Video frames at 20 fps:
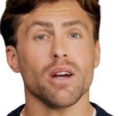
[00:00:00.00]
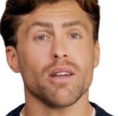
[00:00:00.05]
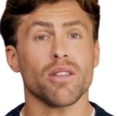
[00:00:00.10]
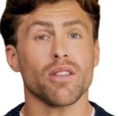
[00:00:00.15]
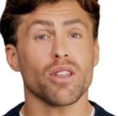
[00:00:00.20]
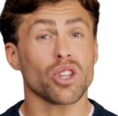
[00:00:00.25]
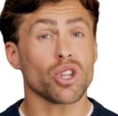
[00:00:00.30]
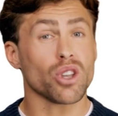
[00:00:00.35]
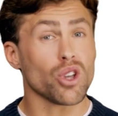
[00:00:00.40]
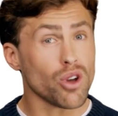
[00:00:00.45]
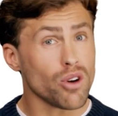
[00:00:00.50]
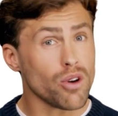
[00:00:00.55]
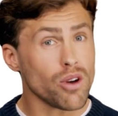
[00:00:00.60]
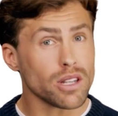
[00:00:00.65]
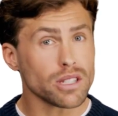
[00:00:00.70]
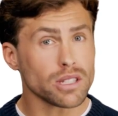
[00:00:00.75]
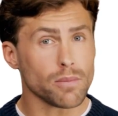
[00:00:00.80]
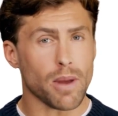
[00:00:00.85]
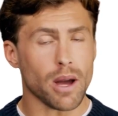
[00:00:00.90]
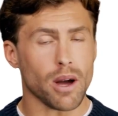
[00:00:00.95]
"The
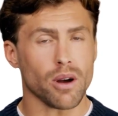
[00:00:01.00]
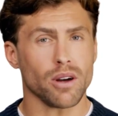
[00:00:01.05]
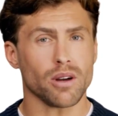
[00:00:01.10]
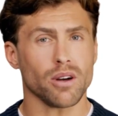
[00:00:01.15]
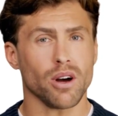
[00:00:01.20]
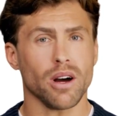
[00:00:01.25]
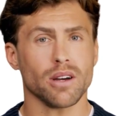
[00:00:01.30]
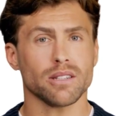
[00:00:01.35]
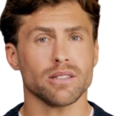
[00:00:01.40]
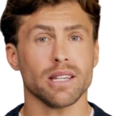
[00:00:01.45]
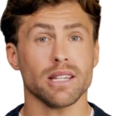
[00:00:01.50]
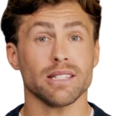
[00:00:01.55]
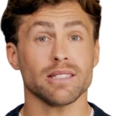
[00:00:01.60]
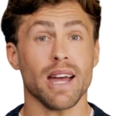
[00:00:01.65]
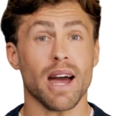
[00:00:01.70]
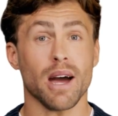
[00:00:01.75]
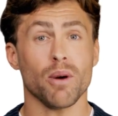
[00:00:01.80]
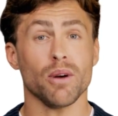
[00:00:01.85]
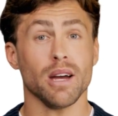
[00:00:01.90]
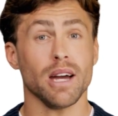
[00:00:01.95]
curious paradox is
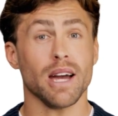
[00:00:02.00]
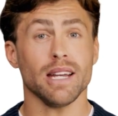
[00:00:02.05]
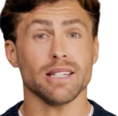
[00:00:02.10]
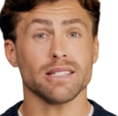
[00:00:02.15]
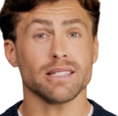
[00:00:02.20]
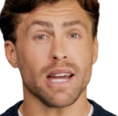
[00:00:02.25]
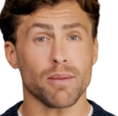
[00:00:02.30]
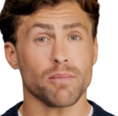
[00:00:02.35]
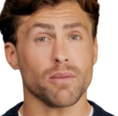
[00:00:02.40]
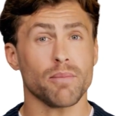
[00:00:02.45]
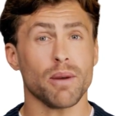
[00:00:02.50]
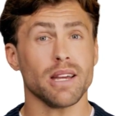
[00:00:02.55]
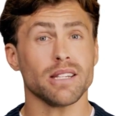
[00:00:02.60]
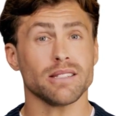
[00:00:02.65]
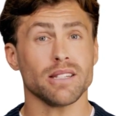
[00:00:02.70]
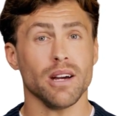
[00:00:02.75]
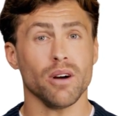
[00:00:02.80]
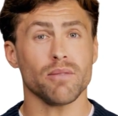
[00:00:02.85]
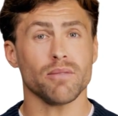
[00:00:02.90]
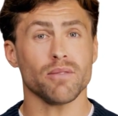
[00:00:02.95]
that when I accept
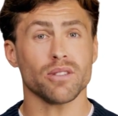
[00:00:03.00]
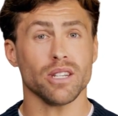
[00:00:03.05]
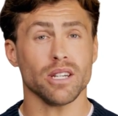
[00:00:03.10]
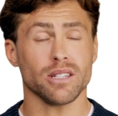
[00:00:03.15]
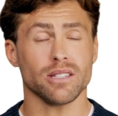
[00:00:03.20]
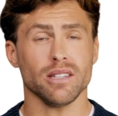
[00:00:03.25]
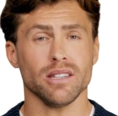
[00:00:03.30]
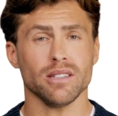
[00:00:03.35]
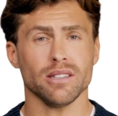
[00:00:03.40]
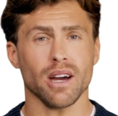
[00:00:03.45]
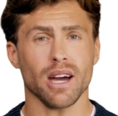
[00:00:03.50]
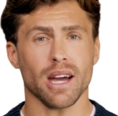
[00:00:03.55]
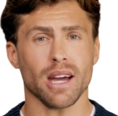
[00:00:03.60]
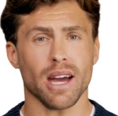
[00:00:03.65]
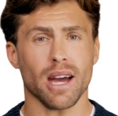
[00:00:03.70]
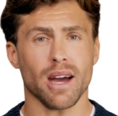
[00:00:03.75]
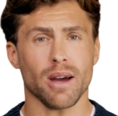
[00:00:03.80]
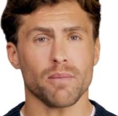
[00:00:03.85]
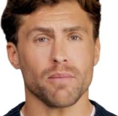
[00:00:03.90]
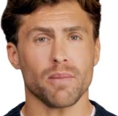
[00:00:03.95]
myself just as I
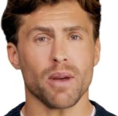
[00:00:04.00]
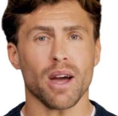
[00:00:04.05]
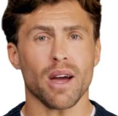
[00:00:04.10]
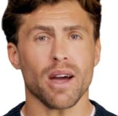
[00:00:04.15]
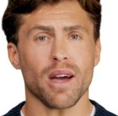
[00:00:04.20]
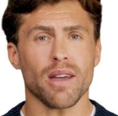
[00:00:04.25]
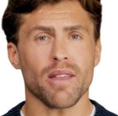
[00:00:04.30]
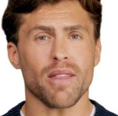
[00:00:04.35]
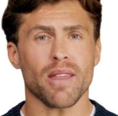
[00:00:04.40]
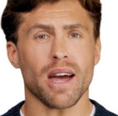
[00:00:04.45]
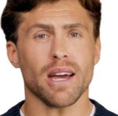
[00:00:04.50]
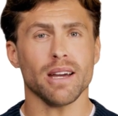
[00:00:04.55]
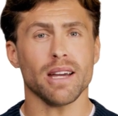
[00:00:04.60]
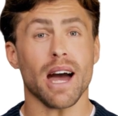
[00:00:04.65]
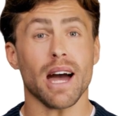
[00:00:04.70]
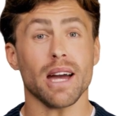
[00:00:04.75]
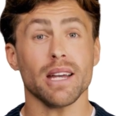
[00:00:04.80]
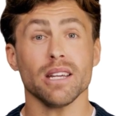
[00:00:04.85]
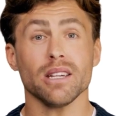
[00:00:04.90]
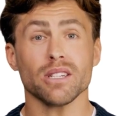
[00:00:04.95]
am, then
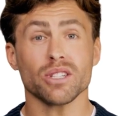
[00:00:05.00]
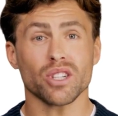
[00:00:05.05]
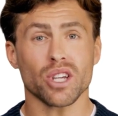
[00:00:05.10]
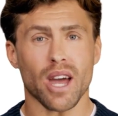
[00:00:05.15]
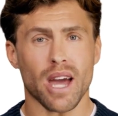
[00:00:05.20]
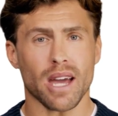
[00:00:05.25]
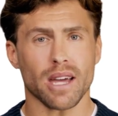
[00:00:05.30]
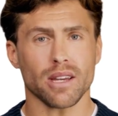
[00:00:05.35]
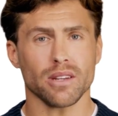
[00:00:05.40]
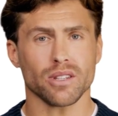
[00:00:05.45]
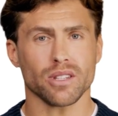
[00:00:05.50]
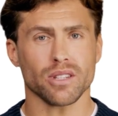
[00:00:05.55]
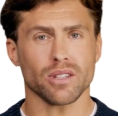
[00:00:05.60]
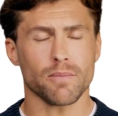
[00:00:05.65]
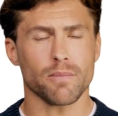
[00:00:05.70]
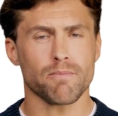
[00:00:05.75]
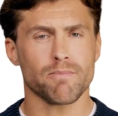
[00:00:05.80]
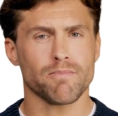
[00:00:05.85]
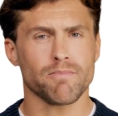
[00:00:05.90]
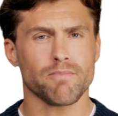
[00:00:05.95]
I can change."
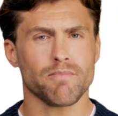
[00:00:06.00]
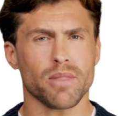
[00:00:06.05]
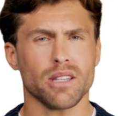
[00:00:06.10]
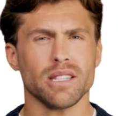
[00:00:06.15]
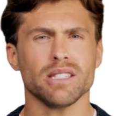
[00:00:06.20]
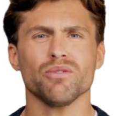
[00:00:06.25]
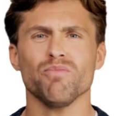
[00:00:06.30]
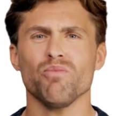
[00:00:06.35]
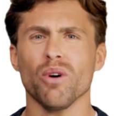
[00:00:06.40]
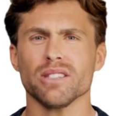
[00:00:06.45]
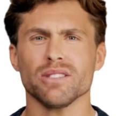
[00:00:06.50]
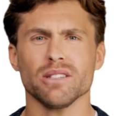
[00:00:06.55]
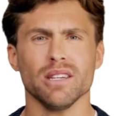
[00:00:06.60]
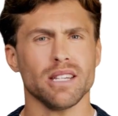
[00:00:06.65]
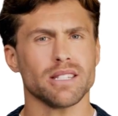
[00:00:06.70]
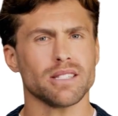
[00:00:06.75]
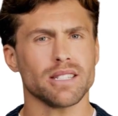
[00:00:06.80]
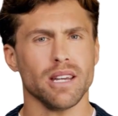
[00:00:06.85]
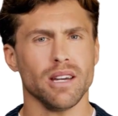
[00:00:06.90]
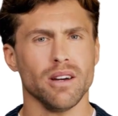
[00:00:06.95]
This
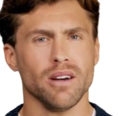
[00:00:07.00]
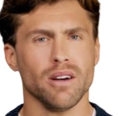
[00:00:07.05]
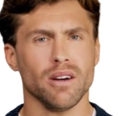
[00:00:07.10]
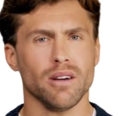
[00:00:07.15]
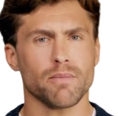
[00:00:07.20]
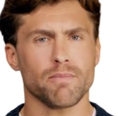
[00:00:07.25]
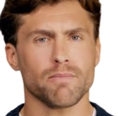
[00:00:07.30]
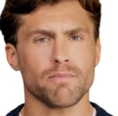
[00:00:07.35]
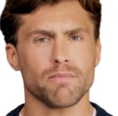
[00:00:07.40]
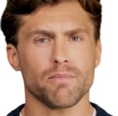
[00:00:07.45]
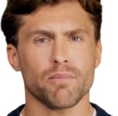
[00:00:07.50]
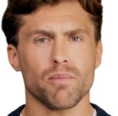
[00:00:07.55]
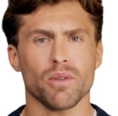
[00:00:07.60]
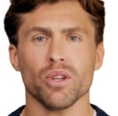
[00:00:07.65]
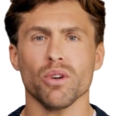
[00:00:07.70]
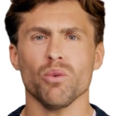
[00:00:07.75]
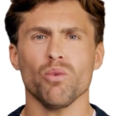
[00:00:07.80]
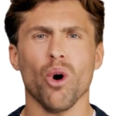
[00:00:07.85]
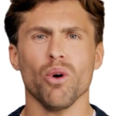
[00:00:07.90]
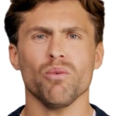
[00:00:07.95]
resonates here.
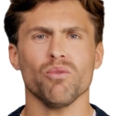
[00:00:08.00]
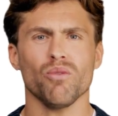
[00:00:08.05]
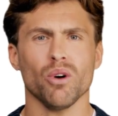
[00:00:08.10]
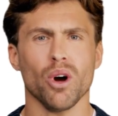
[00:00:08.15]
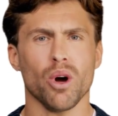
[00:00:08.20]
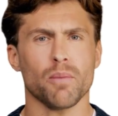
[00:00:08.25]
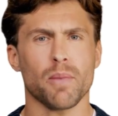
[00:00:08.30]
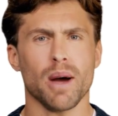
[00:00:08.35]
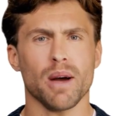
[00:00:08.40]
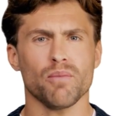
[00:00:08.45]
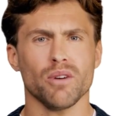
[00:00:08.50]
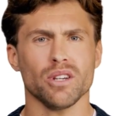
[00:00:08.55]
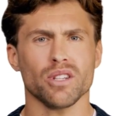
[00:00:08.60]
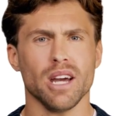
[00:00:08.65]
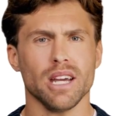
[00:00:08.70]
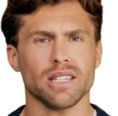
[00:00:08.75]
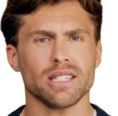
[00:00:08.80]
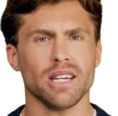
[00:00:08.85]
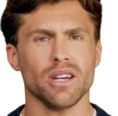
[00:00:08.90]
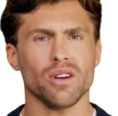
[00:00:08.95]
You won't grow by
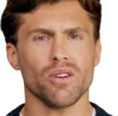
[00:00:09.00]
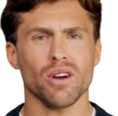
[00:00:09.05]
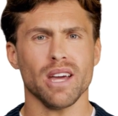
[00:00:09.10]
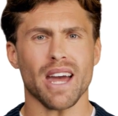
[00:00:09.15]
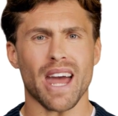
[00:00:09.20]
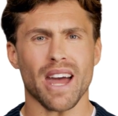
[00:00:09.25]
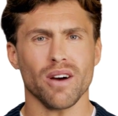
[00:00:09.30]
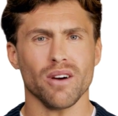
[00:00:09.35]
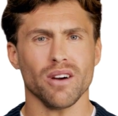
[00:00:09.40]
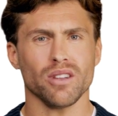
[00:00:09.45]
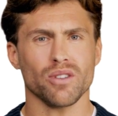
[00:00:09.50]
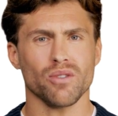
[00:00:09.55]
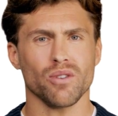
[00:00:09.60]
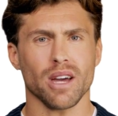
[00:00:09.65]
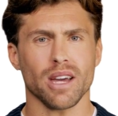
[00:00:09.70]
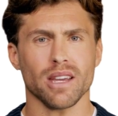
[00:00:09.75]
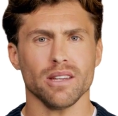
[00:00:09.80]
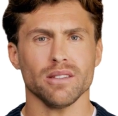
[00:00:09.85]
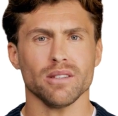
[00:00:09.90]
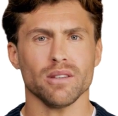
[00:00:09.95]
rejecting your inherent
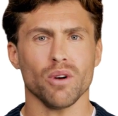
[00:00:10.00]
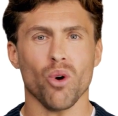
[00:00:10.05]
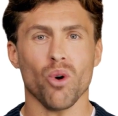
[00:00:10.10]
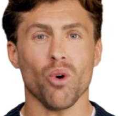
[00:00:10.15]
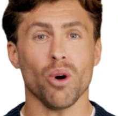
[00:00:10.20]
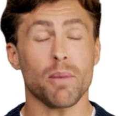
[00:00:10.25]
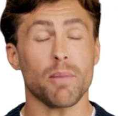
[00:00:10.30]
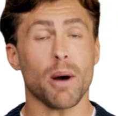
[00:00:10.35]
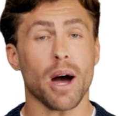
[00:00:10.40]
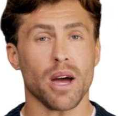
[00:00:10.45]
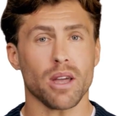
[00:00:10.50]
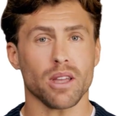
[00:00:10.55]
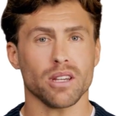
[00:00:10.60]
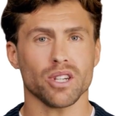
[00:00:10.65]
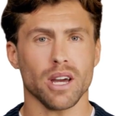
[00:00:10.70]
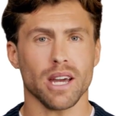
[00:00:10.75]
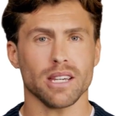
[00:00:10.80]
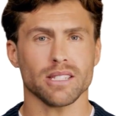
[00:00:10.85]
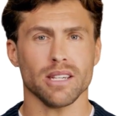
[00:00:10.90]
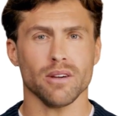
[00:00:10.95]
traits or
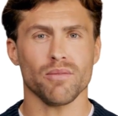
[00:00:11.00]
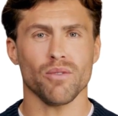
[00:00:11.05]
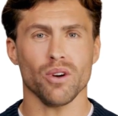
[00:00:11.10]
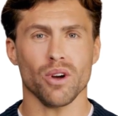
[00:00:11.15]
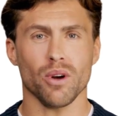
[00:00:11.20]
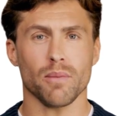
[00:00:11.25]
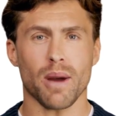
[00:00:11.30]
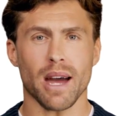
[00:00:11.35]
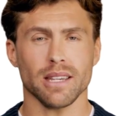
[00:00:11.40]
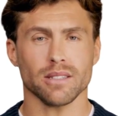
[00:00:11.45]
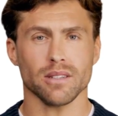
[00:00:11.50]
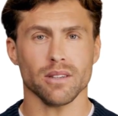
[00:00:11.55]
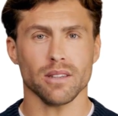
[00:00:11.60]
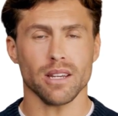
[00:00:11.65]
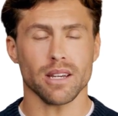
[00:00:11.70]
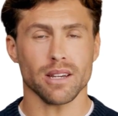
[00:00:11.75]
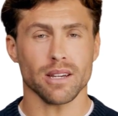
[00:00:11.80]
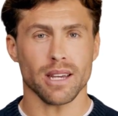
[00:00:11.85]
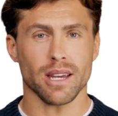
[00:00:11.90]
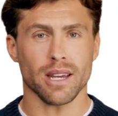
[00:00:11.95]
apologizing for your
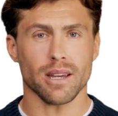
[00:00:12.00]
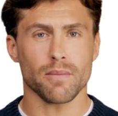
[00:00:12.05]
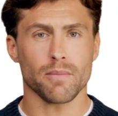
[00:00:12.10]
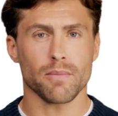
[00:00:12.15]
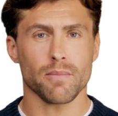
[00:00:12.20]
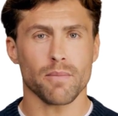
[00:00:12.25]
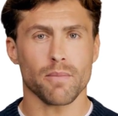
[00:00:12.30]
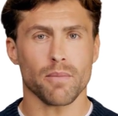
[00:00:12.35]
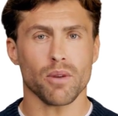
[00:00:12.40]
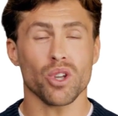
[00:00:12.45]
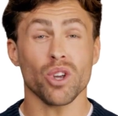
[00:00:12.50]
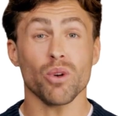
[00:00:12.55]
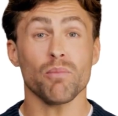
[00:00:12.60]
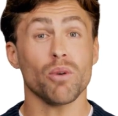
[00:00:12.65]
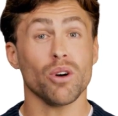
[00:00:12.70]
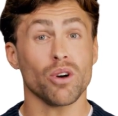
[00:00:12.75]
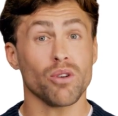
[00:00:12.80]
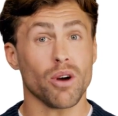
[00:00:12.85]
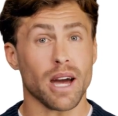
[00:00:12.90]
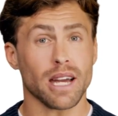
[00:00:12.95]
masculinity. You
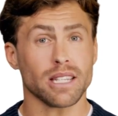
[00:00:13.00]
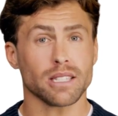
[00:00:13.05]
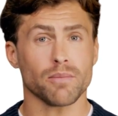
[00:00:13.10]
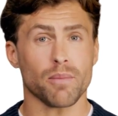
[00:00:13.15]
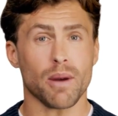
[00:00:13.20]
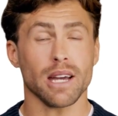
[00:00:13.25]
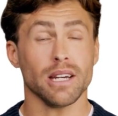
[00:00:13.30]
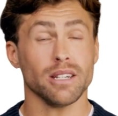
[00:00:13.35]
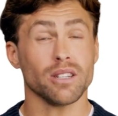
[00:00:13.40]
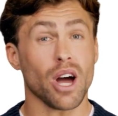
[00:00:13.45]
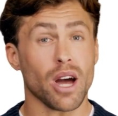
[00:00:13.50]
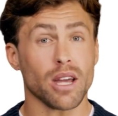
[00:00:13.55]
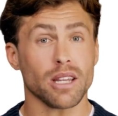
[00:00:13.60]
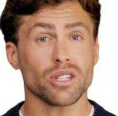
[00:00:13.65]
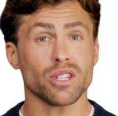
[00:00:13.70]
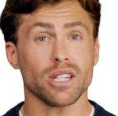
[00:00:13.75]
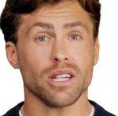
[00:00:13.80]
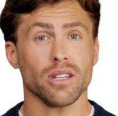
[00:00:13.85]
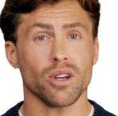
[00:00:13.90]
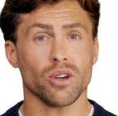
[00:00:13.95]
progress by
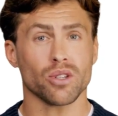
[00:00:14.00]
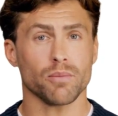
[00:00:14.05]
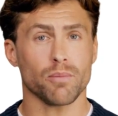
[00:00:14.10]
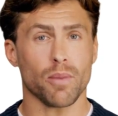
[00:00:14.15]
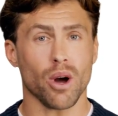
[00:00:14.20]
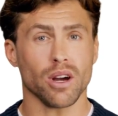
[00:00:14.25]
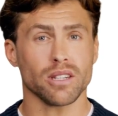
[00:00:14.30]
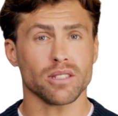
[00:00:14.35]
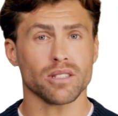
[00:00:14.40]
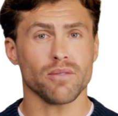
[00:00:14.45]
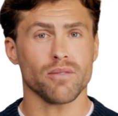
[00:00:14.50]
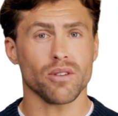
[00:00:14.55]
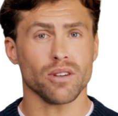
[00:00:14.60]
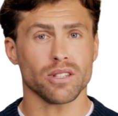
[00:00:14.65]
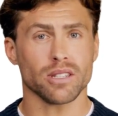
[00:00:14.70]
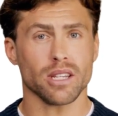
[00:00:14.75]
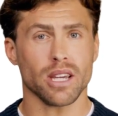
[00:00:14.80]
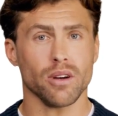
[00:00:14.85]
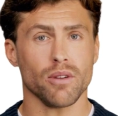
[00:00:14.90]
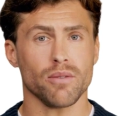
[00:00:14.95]
acknowledging those parts of
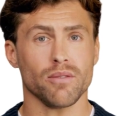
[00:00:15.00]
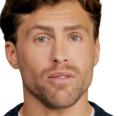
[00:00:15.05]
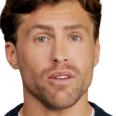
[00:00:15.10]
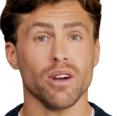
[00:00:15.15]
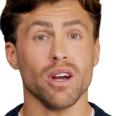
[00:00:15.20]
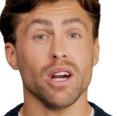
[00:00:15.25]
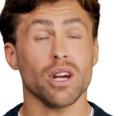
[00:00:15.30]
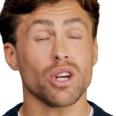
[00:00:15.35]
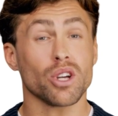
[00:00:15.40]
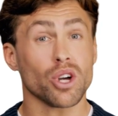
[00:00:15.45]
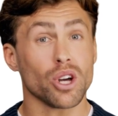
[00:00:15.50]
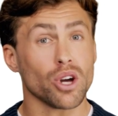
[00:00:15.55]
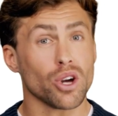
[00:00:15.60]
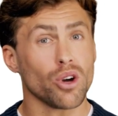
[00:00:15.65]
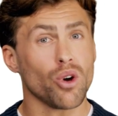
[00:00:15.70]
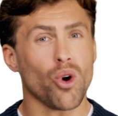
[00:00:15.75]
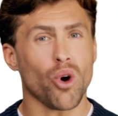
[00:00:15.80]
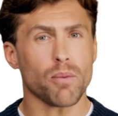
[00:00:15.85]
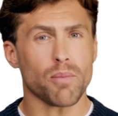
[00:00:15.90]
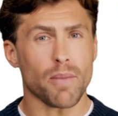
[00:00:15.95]
yourself, good
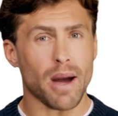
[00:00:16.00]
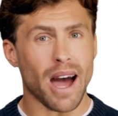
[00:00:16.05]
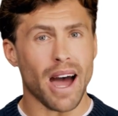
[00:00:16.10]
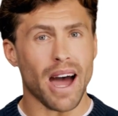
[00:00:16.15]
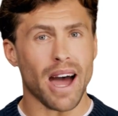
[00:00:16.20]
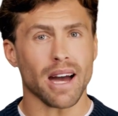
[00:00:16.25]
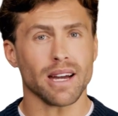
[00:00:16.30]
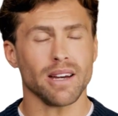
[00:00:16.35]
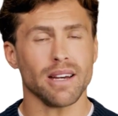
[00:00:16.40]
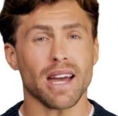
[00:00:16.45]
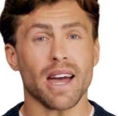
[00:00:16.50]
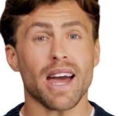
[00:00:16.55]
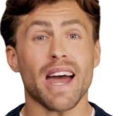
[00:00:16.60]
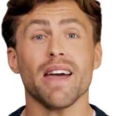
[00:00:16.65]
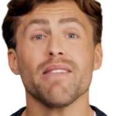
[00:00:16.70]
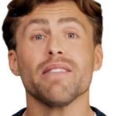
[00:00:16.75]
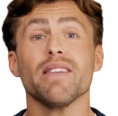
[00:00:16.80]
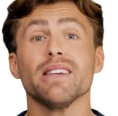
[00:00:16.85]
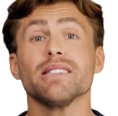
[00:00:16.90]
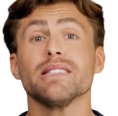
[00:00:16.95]
or bad,
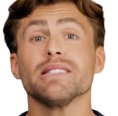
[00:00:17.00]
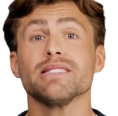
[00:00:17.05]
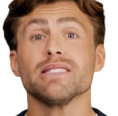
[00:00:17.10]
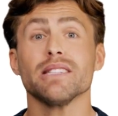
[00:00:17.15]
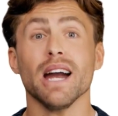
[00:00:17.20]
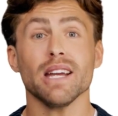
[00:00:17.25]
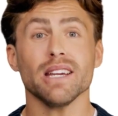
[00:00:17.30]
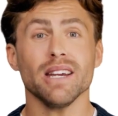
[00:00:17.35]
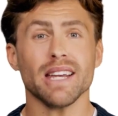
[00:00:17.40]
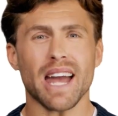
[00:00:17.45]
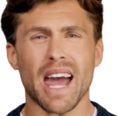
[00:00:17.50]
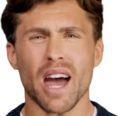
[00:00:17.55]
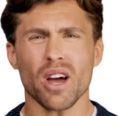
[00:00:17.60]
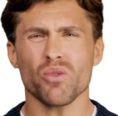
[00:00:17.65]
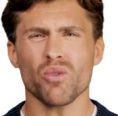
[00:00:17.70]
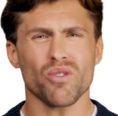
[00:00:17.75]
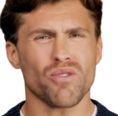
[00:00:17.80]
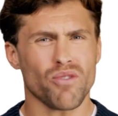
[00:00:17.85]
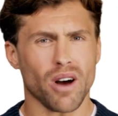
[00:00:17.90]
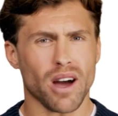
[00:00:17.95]
and then deciding how to
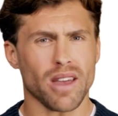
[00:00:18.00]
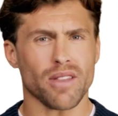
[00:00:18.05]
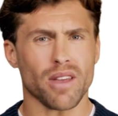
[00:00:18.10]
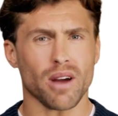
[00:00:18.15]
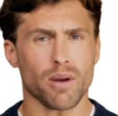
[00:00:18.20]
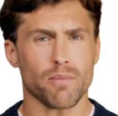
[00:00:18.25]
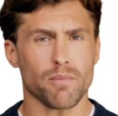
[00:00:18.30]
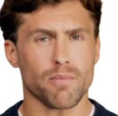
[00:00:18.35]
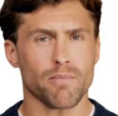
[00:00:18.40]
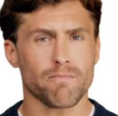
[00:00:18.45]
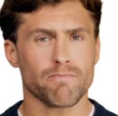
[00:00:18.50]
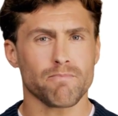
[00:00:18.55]
refine them.